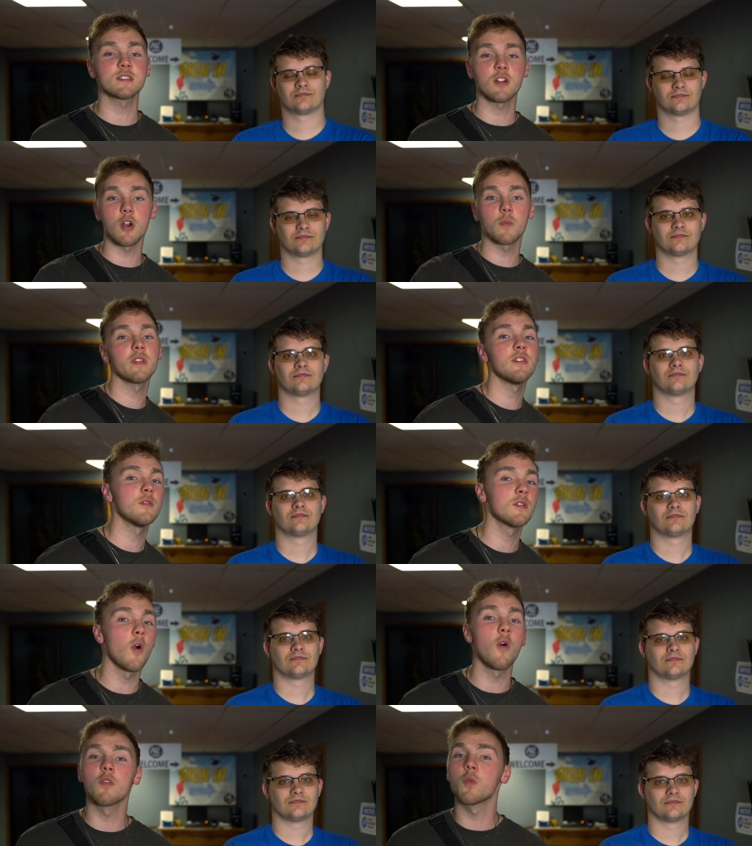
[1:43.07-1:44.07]
Speaker 1: started with you,
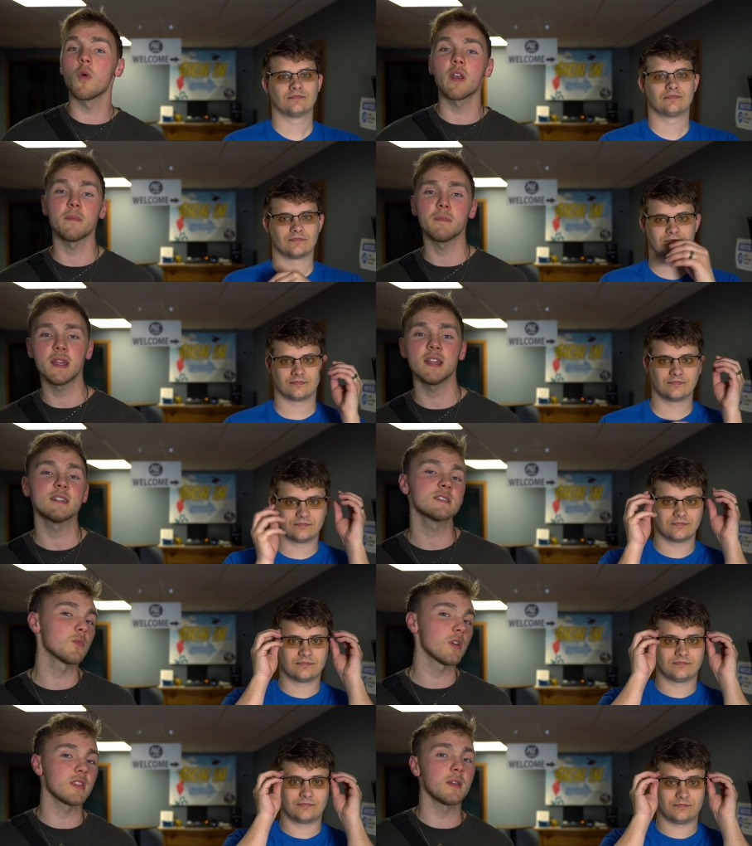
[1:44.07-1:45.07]
go over what it
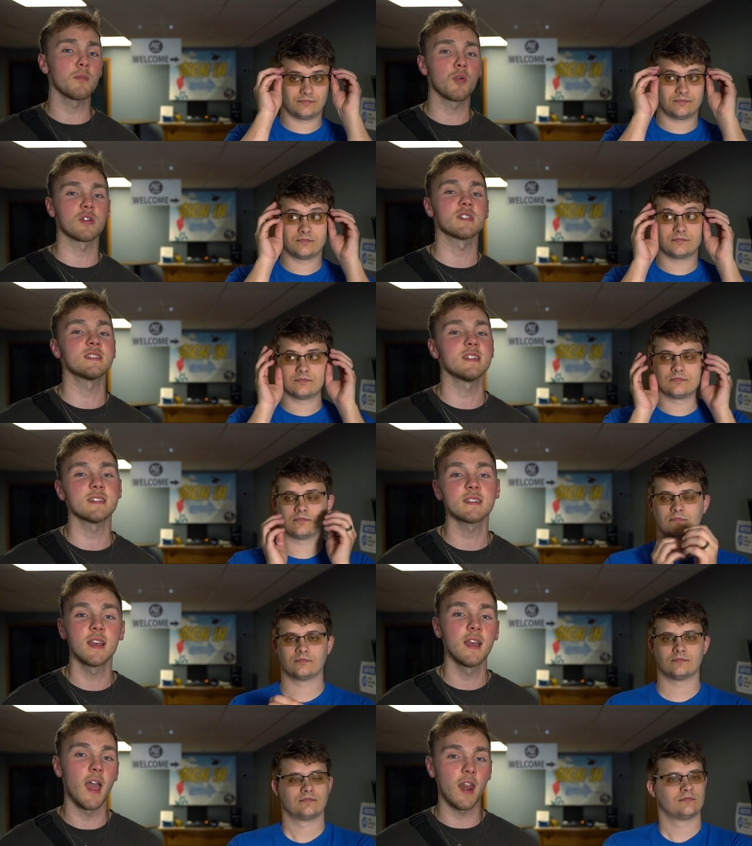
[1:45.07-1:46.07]
means, what the importance is,
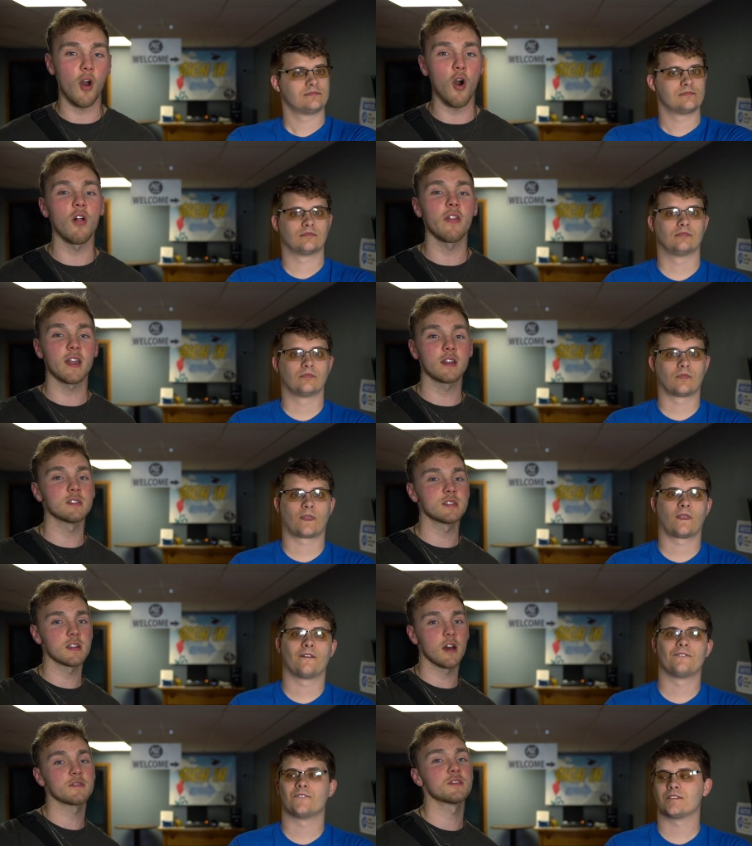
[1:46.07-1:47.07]
and all that good
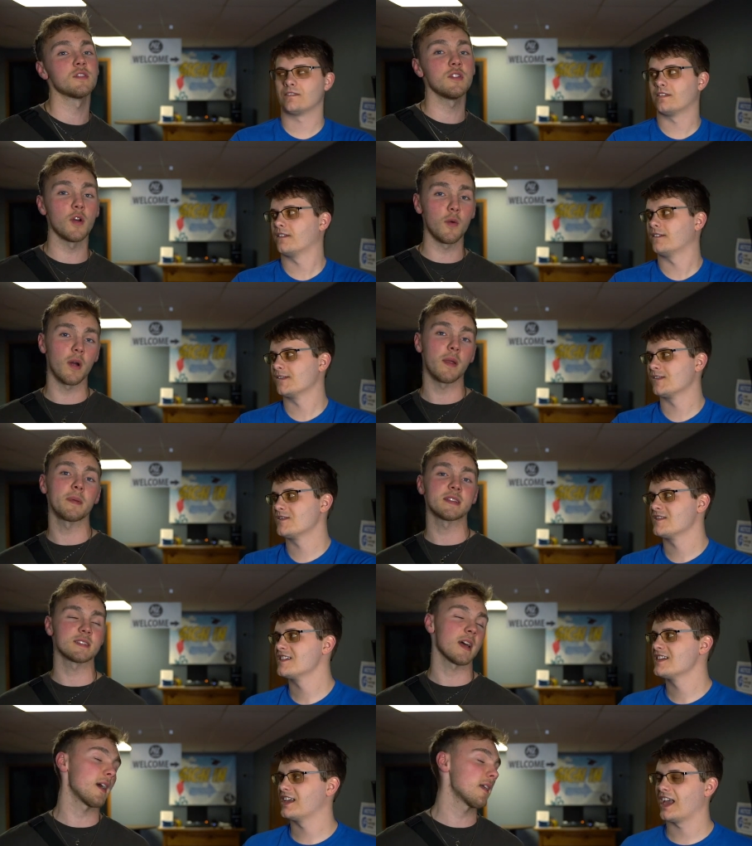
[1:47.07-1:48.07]
stuff. So you don't want to
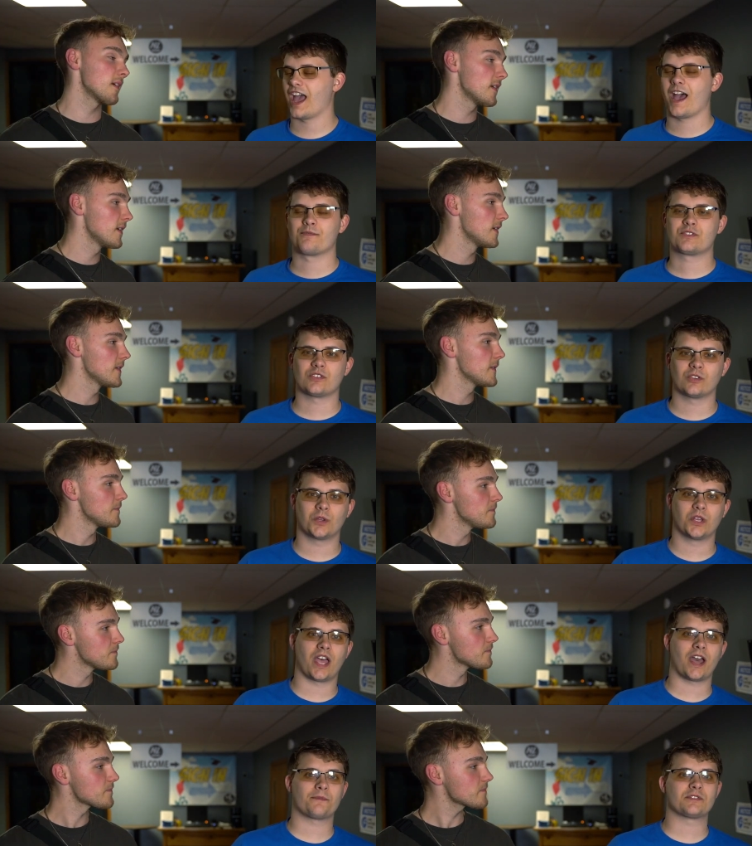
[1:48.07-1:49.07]
miss that.
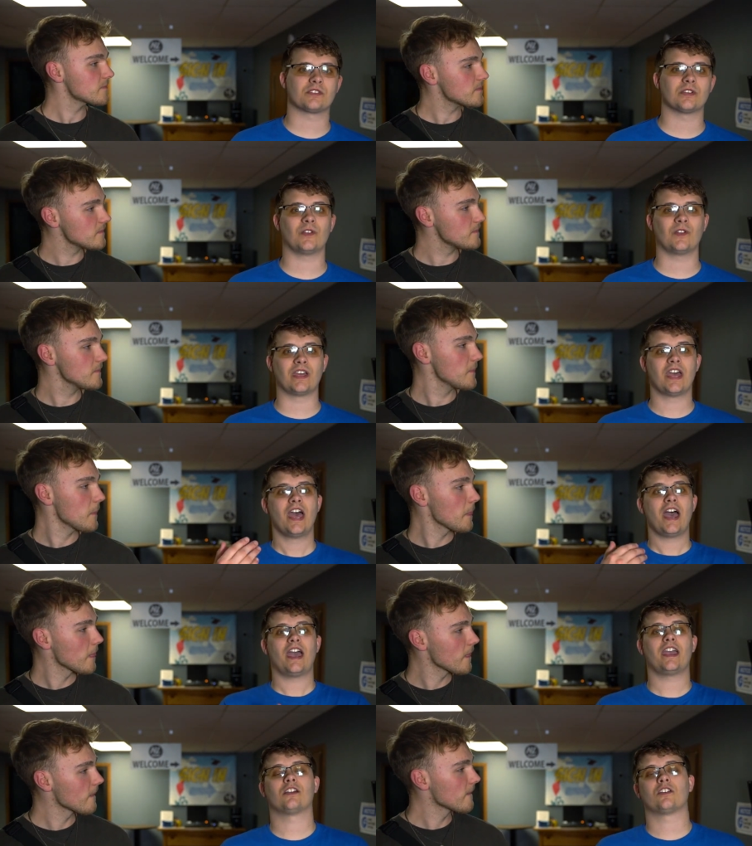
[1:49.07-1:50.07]
Absolutely,
Speaker 2: absolutely.
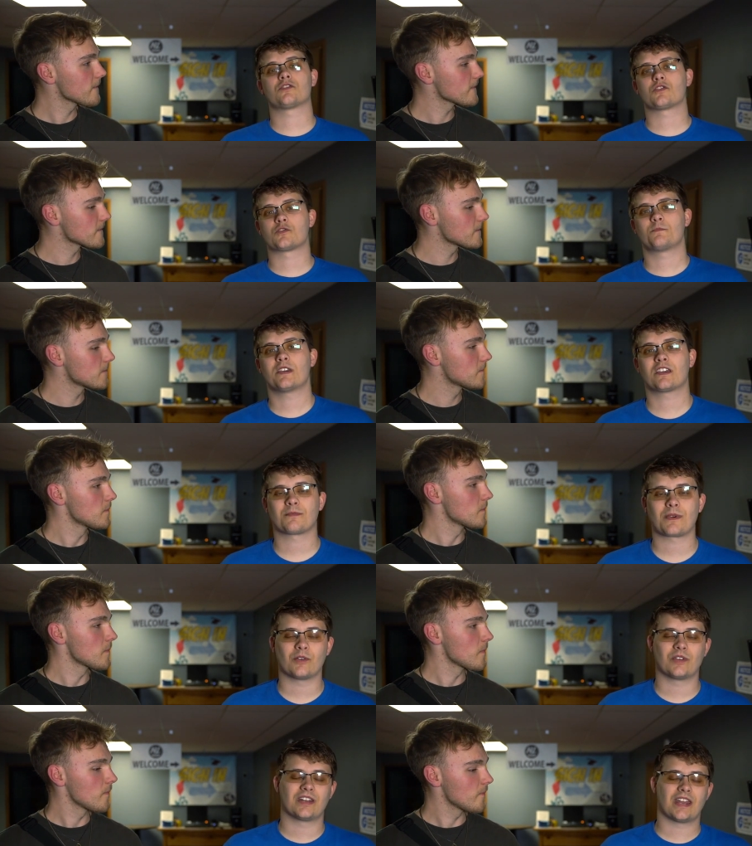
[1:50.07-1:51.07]
Hey, and also speaking
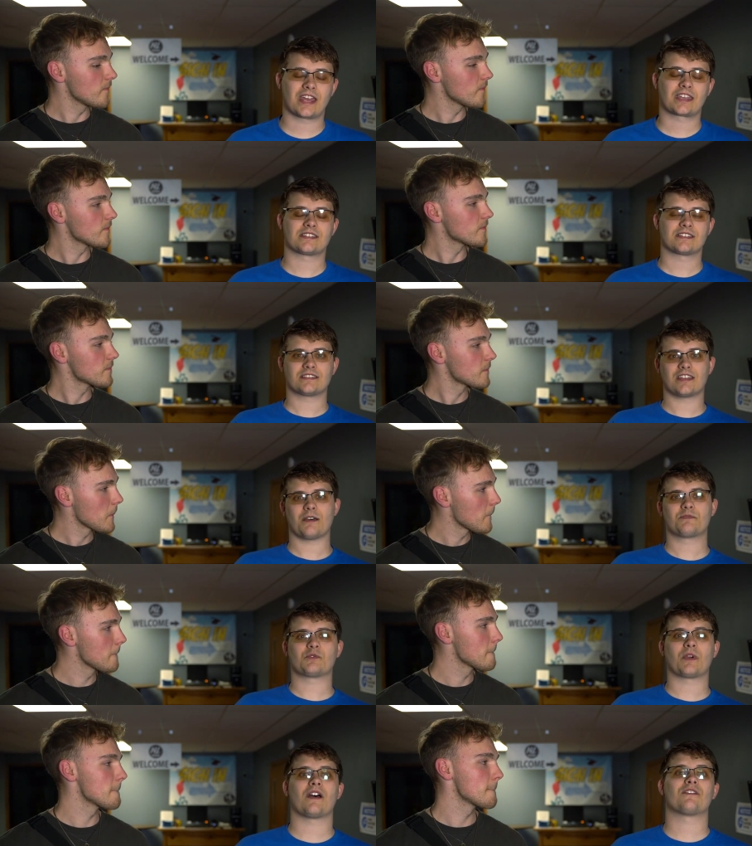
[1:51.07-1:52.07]
about next
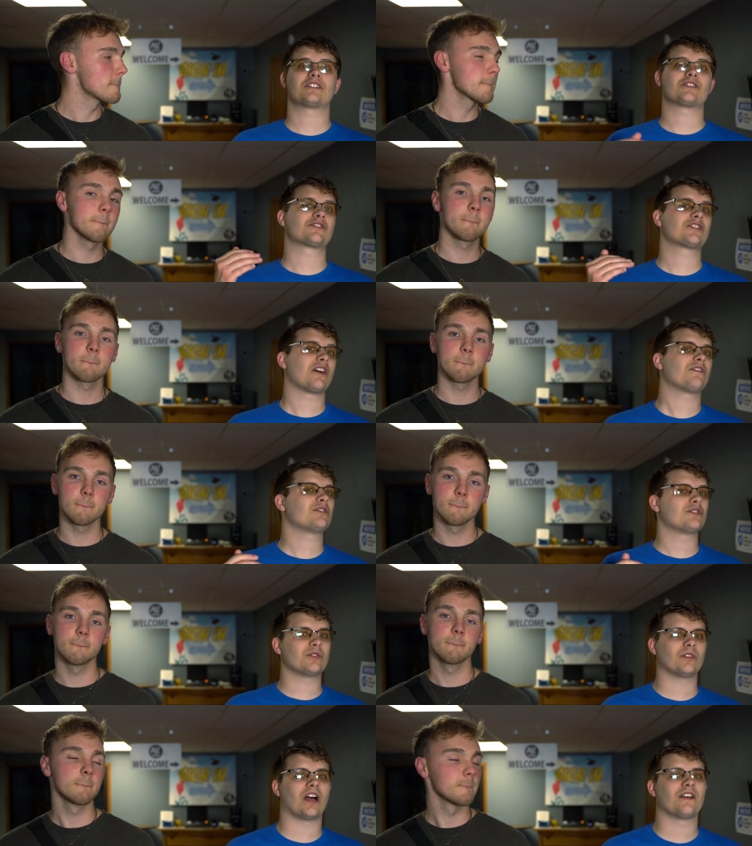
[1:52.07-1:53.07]
steps, we have a Discover
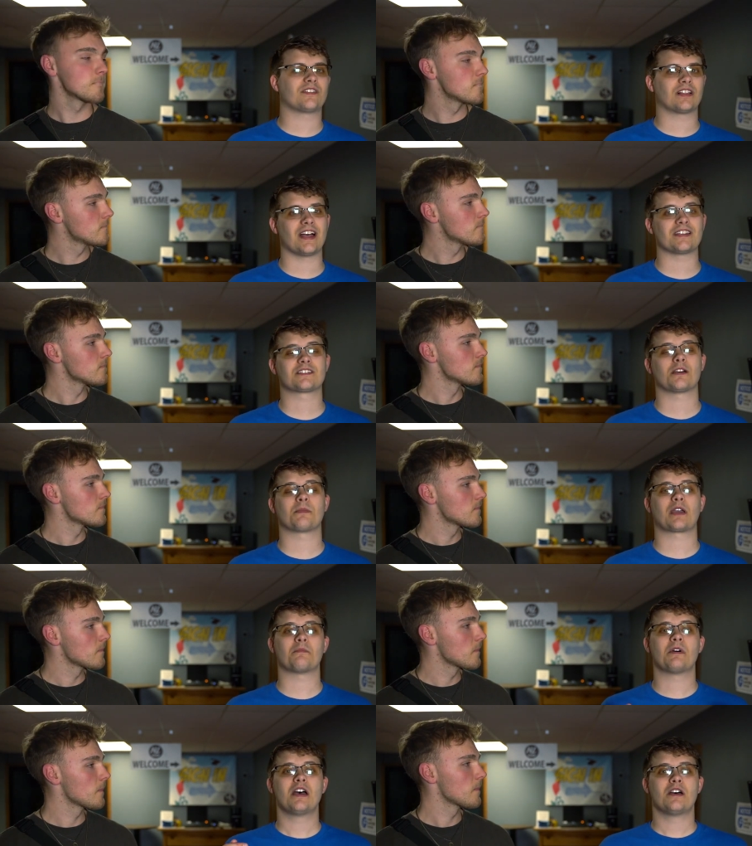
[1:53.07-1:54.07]
New Life class coming
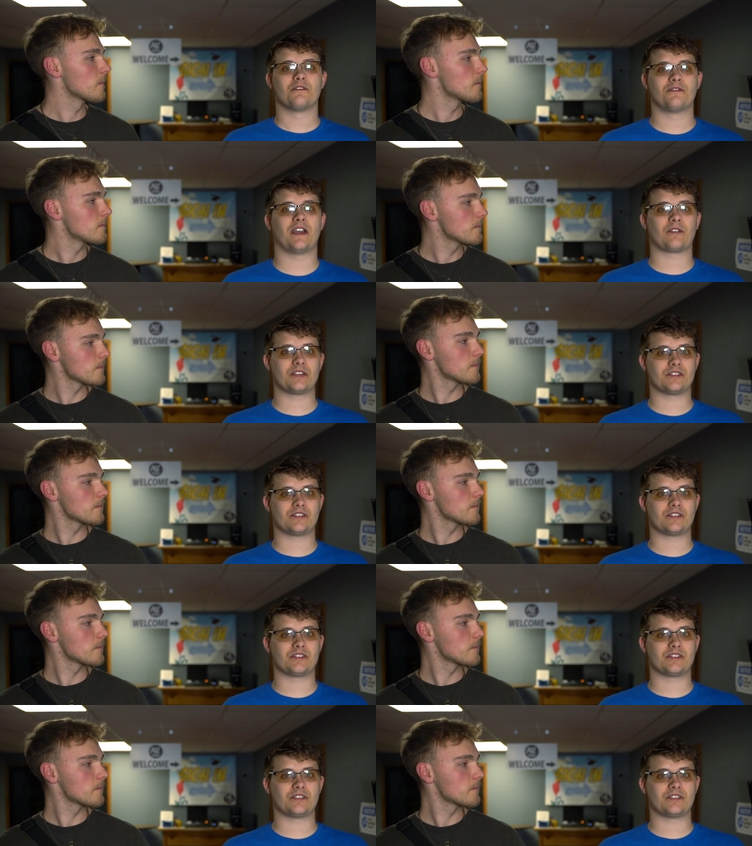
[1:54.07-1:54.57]
up very